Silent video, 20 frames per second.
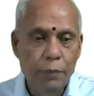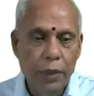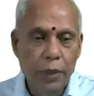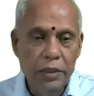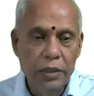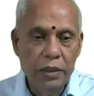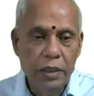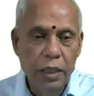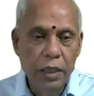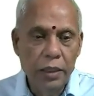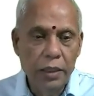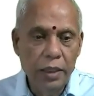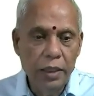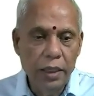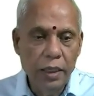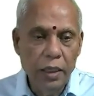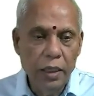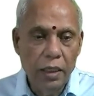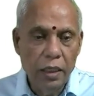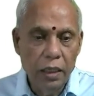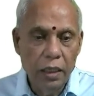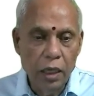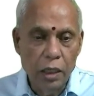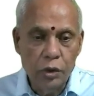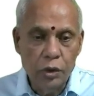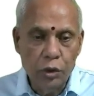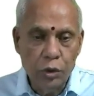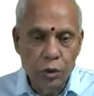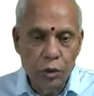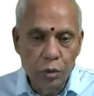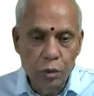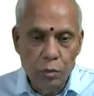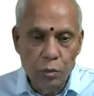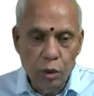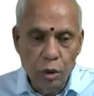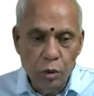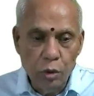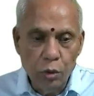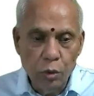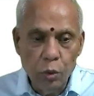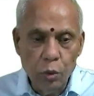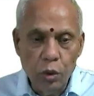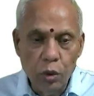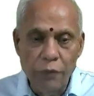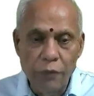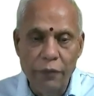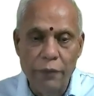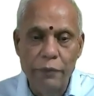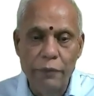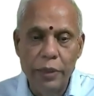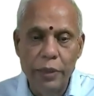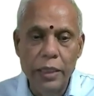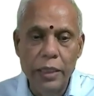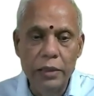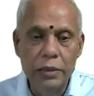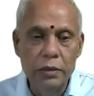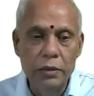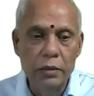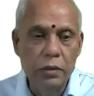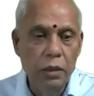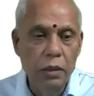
based on the assumed truth of evidence,